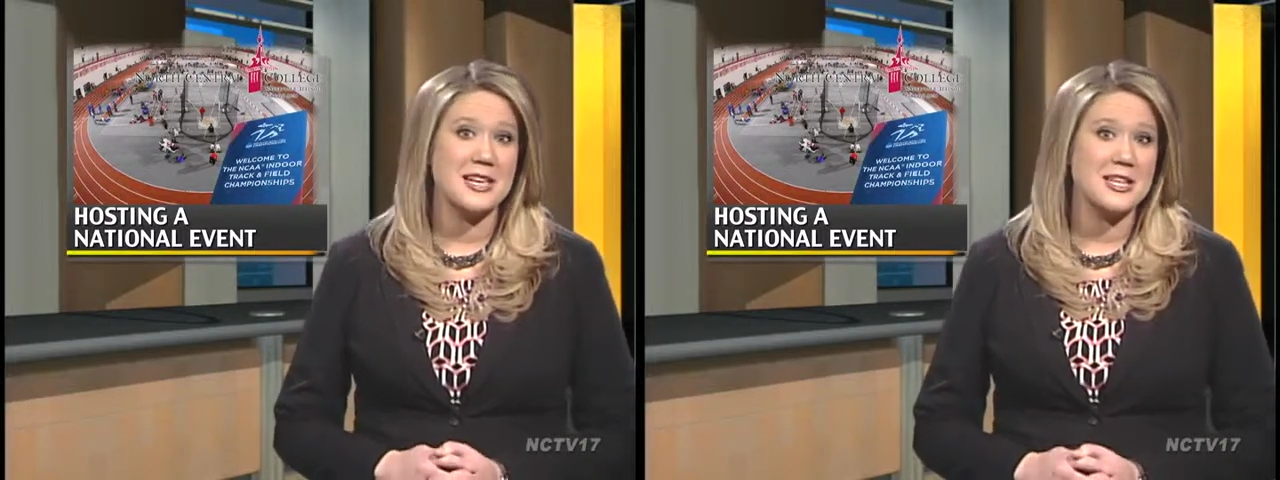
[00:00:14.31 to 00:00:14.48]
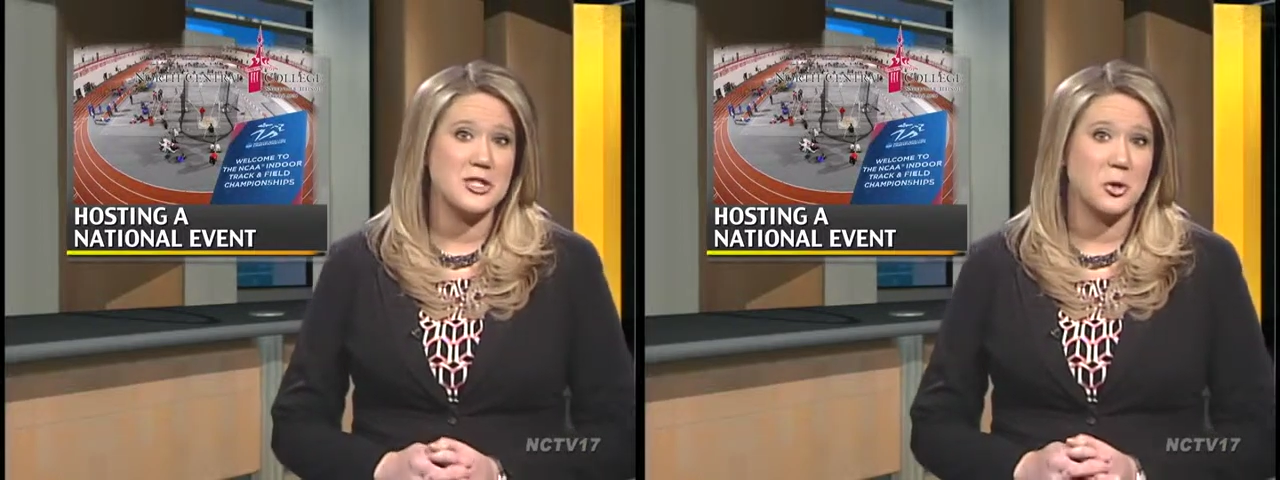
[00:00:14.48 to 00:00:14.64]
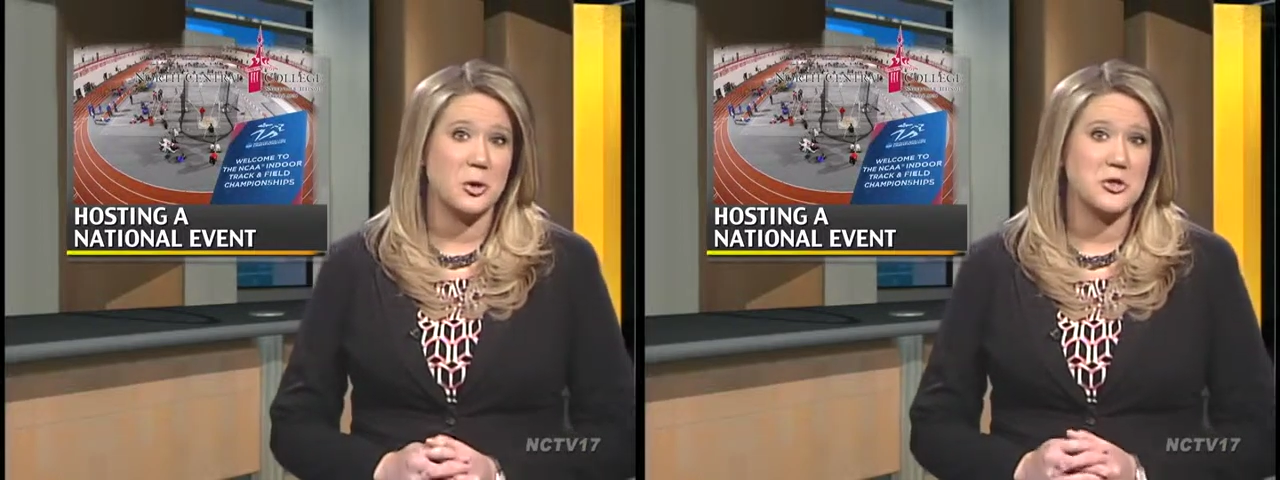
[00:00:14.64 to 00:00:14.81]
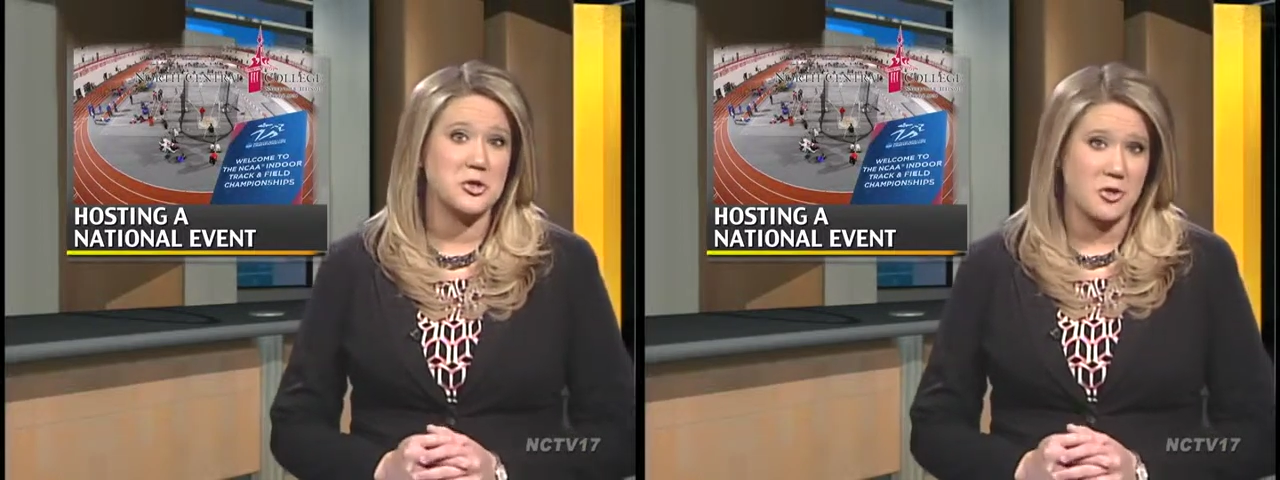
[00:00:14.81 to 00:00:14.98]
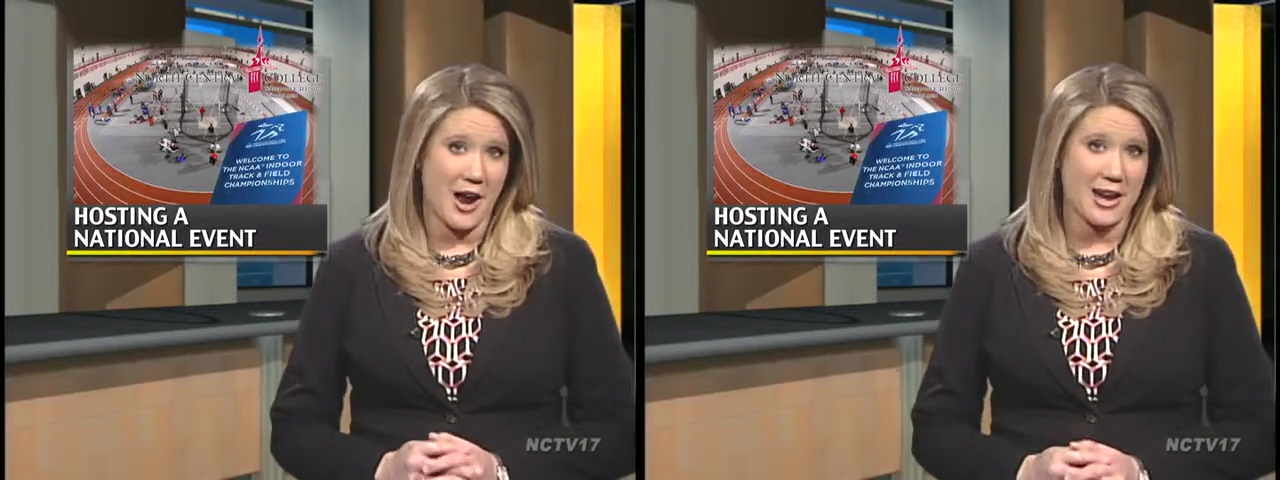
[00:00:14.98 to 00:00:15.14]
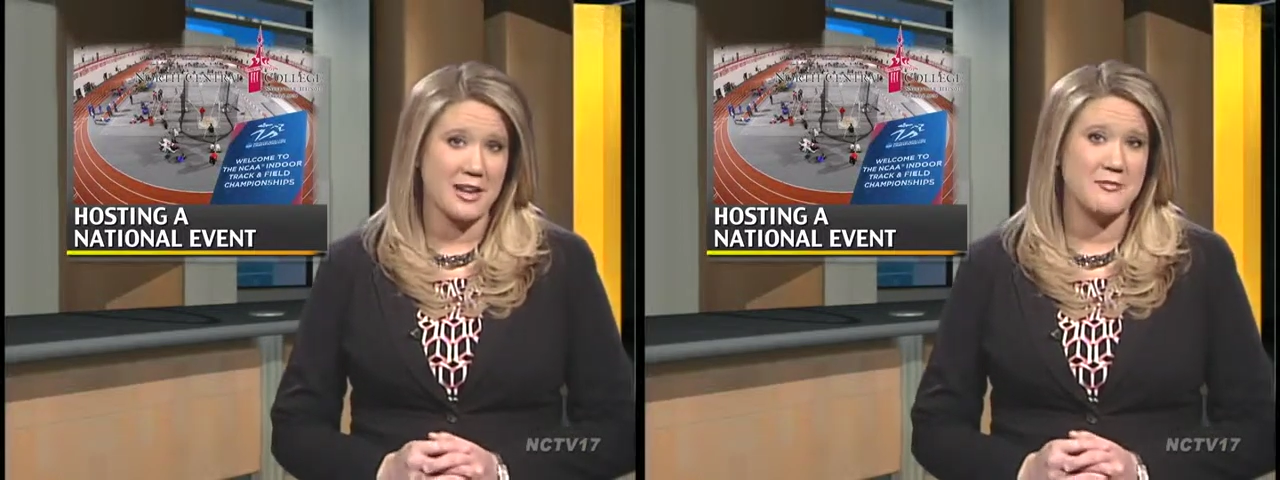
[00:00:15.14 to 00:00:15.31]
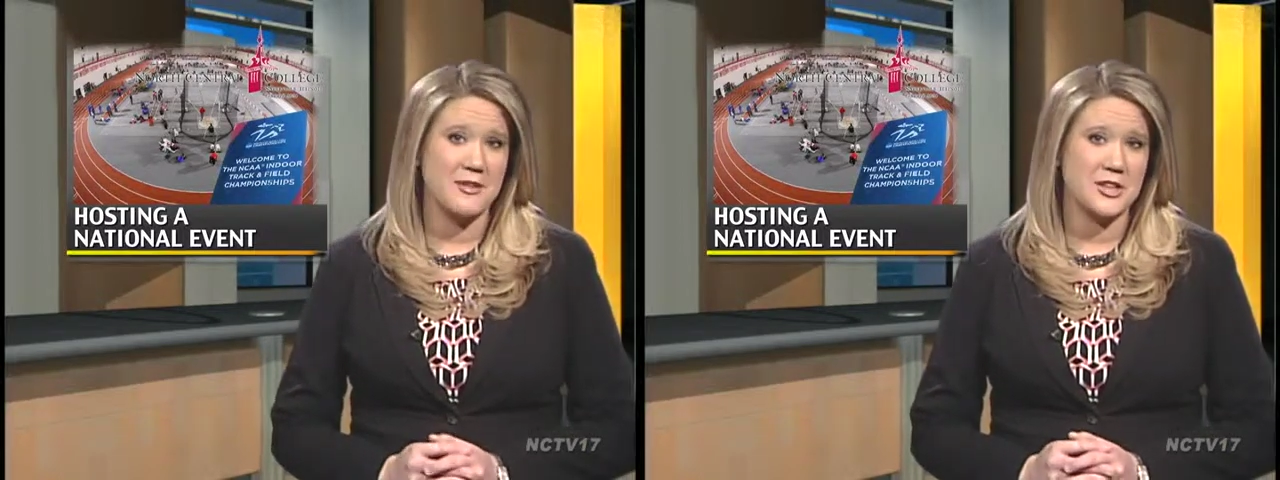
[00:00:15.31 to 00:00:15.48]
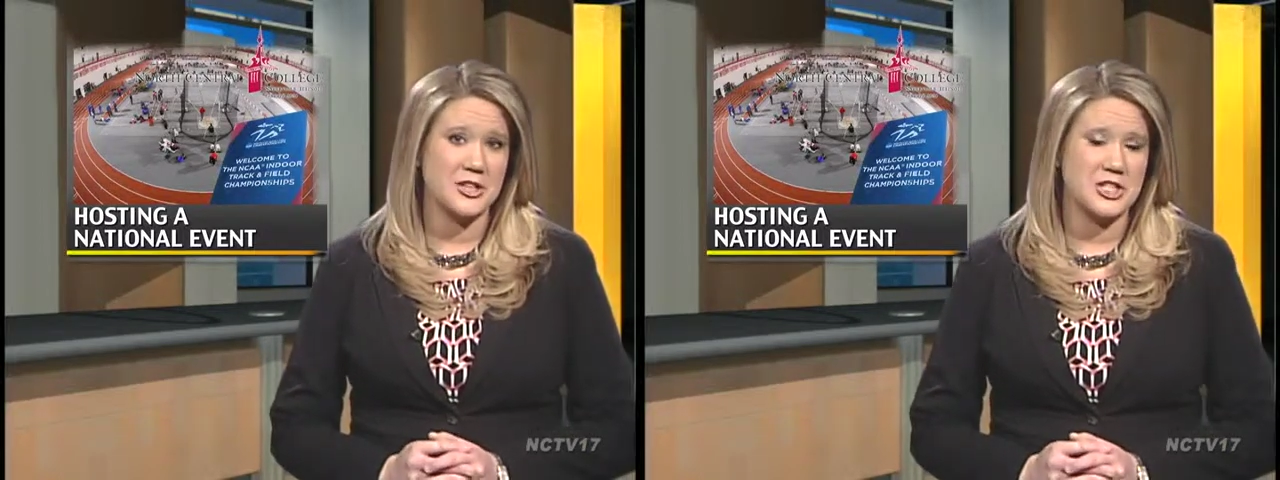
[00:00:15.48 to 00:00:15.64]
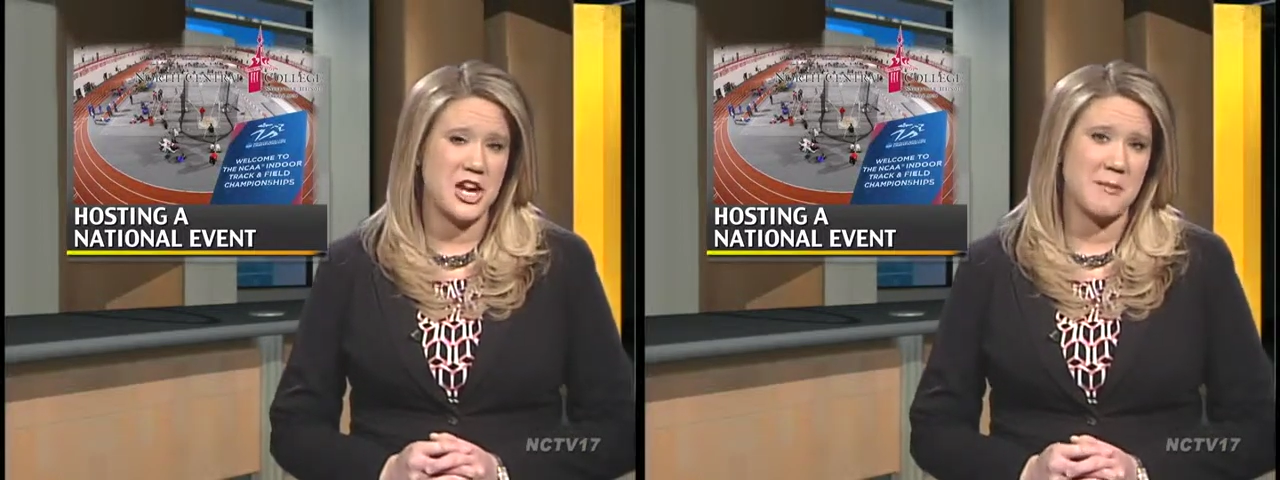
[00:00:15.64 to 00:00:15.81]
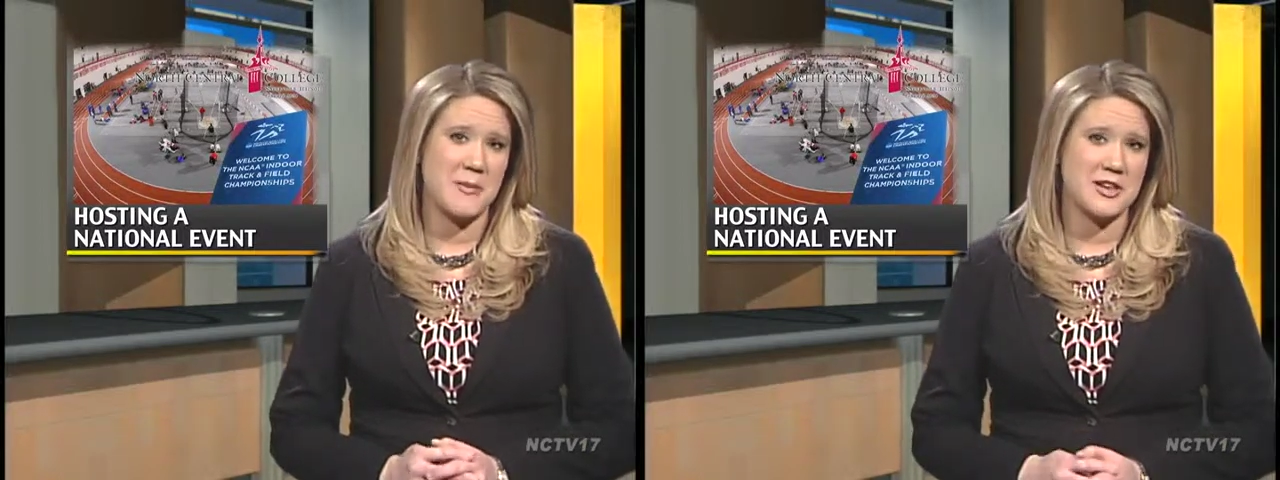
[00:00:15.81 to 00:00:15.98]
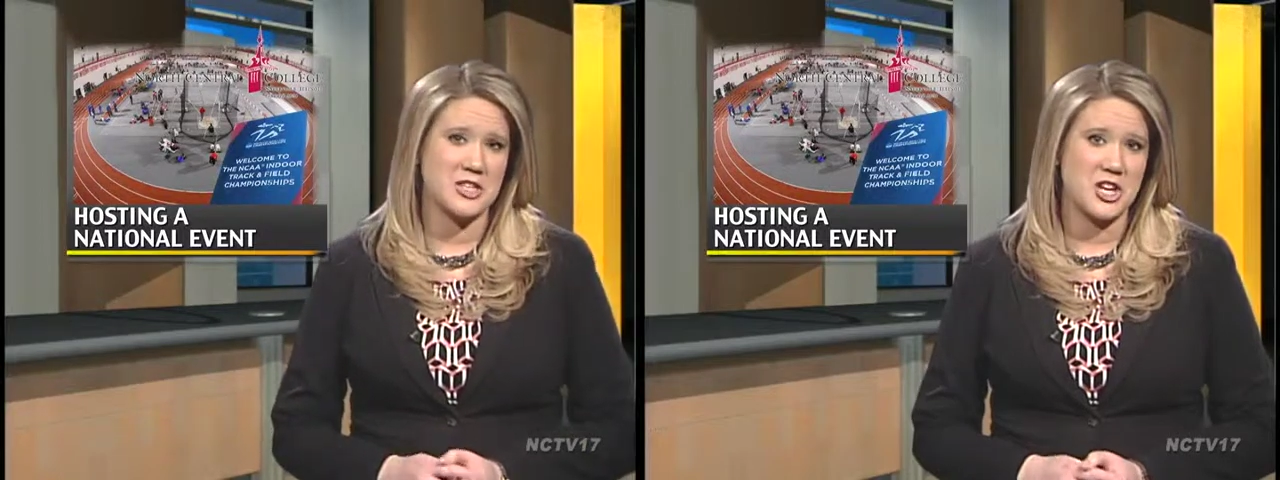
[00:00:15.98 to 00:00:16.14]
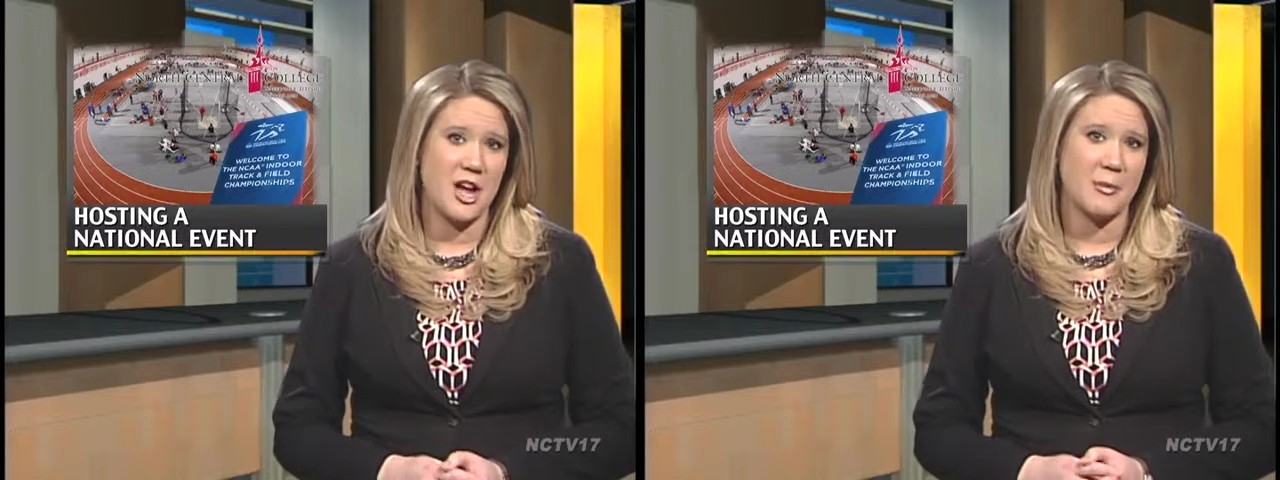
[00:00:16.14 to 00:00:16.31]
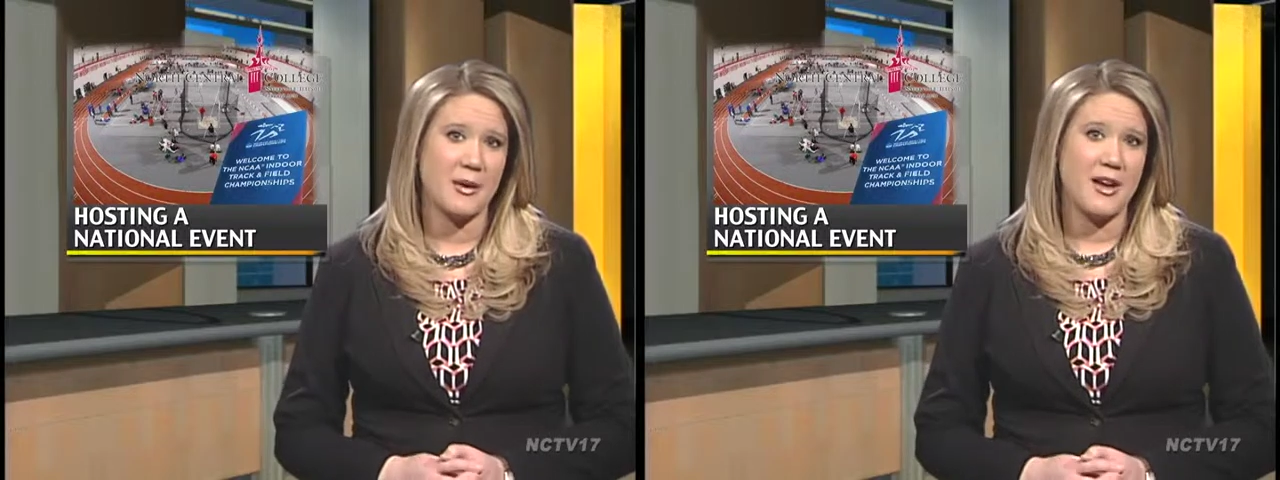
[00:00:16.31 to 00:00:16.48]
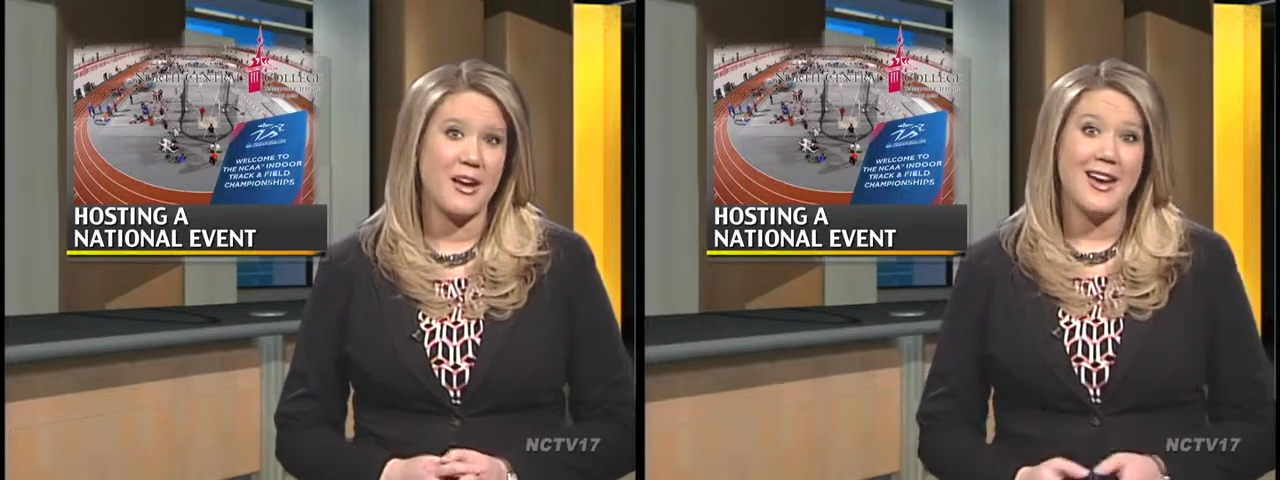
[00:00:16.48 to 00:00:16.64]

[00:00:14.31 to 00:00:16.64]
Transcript: Indoor Track and Field Championship.